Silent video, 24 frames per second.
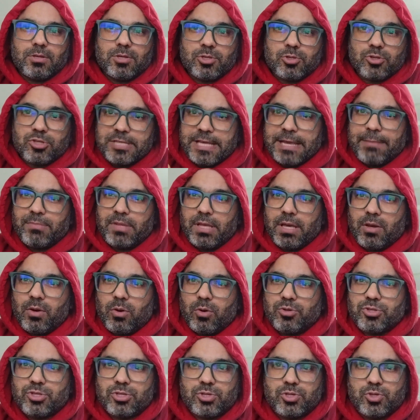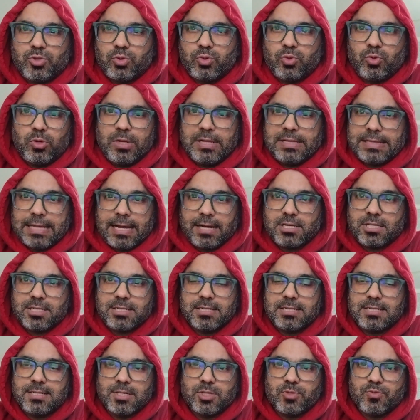So same thing goes to that
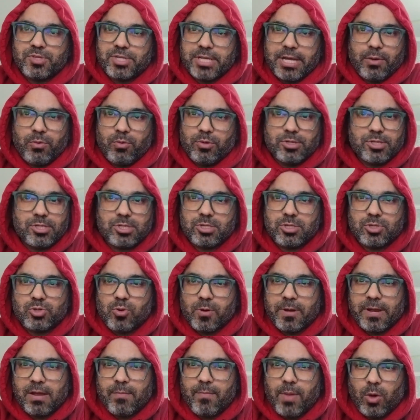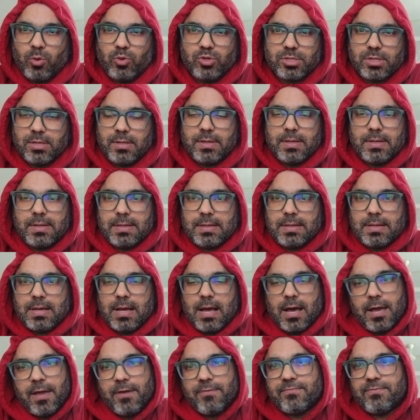sentence which I was talking about.
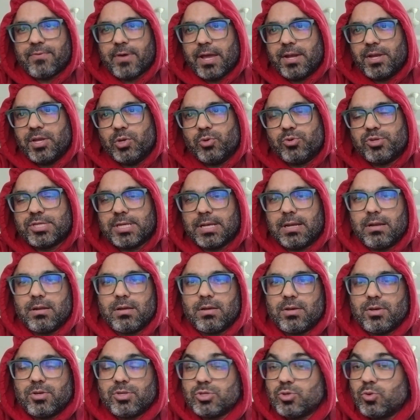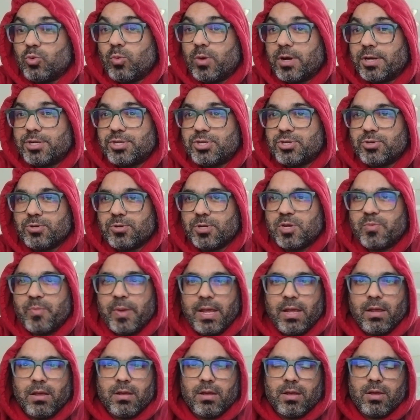I am fine, you tell. So what should it
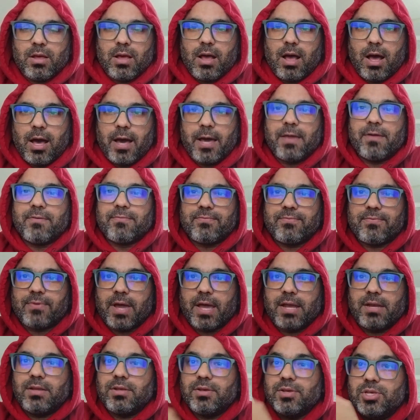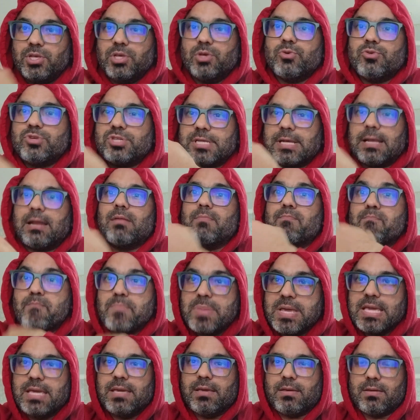be? I am fine, you tell
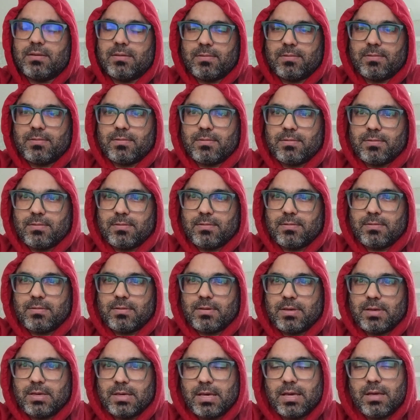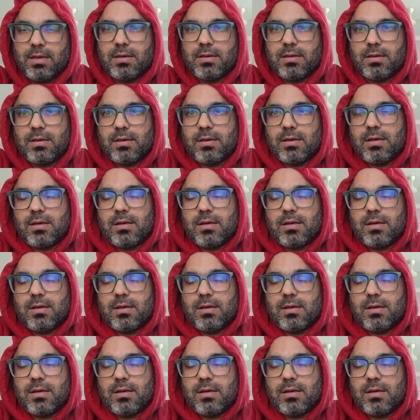me. Yeah.